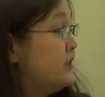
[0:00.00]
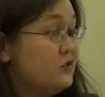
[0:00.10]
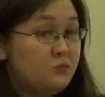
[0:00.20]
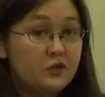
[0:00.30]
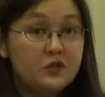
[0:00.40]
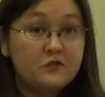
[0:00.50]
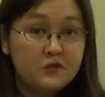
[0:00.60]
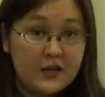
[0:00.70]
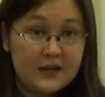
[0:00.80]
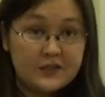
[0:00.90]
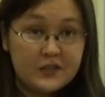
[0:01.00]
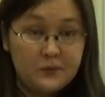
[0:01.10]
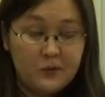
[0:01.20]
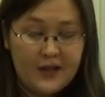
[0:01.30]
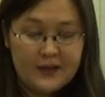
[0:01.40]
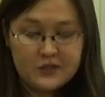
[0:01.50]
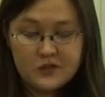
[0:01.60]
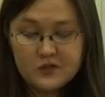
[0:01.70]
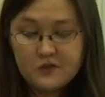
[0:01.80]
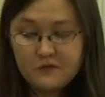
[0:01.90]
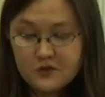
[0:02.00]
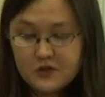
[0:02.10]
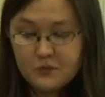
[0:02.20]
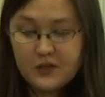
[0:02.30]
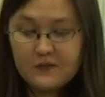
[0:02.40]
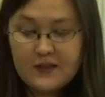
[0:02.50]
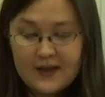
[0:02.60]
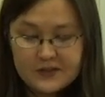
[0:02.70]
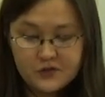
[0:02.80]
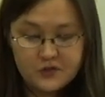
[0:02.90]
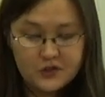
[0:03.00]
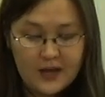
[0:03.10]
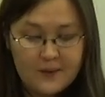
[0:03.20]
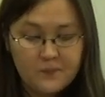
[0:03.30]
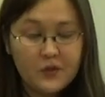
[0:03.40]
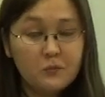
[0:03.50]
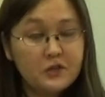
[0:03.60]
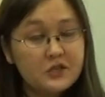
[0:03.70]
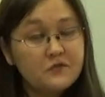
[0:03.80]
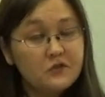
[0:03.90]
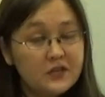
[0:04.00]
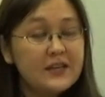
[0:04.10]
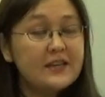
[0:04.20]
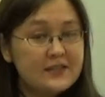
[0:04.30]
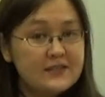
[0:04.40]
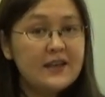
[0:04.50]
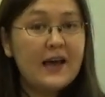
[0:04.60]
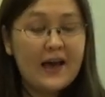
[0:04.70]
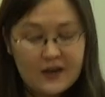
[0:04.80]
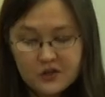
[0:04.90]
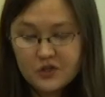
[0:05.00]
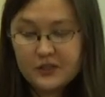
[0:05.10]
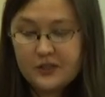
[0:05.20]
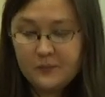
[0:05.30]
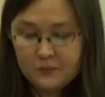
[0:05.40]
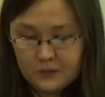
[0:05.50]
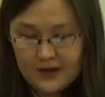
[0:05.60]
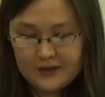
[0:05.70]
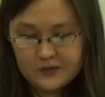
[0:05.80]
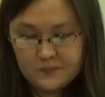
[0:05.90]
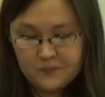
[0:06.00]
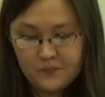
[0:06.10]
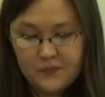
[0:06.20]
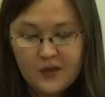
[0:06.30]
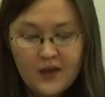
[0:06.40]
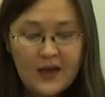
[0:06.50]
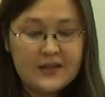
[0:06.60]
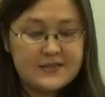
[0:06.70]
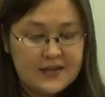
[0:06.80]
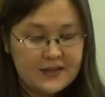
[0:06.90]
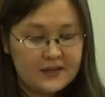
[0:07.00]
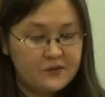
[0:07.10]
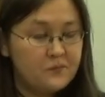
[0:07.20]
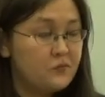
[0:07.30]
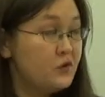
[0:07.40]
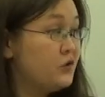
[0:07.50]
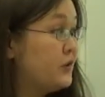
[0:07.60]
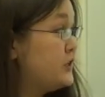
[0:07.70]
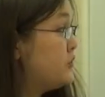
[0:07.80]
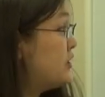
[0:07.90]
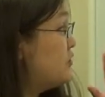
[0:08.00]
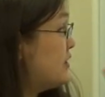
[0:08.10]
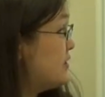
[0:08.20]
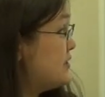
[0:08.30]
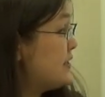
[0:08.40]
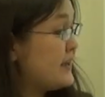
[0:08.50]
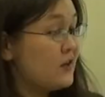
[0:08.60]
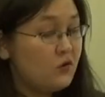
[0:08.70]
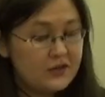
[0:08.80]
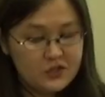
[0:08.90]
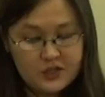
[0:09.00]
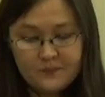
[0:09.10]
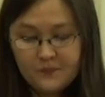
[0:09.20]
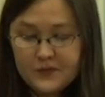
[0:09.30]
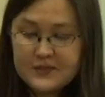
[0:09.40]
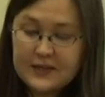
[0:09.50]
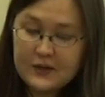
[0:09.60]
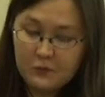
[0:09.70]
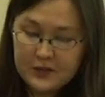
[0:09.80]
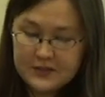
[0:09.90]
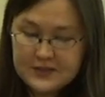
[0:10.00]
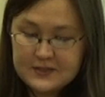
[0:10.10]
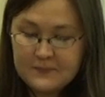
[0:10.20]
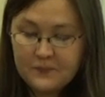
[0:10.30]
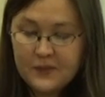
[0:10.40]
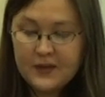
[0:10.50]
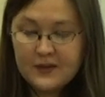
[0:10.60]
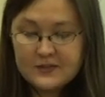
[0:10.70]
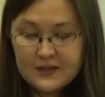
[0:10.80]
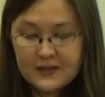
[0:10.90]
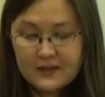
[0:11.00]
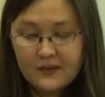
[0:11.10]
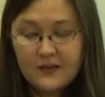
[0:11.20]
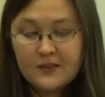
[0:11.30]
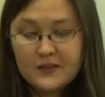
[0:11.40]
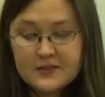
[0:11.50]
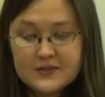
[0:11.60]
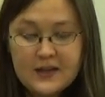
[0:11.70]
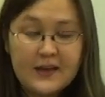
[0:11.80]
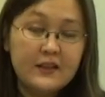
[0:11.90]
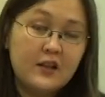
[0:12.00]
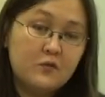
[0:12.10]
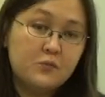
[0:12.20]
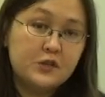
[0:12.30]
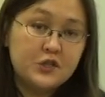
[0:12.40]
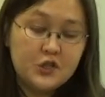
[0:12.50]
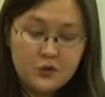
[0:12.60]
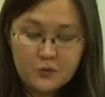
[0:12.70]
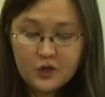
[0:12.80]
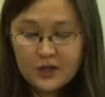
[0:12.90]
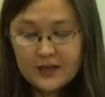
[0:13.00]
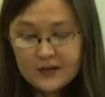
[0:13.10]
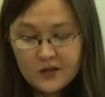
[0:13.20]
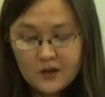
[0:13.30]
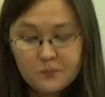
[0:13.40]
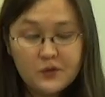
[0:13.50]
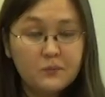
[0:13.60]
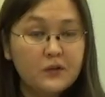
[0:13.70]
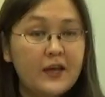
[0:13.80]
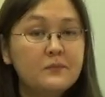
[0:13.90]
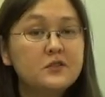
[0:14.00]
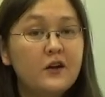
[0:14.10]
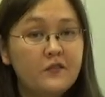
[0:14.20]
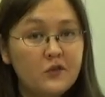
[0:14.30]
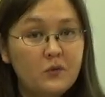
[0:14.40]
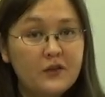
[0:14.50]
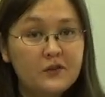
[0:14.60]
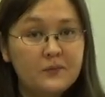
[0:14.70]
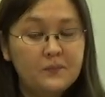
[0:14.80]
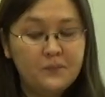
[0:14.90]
Is British food actually bland? So first we give the answer to that. British food is actually bland. And second, we're going to address the second question, the second weakness. Second, the style of British humor cannot be blamed on the weather.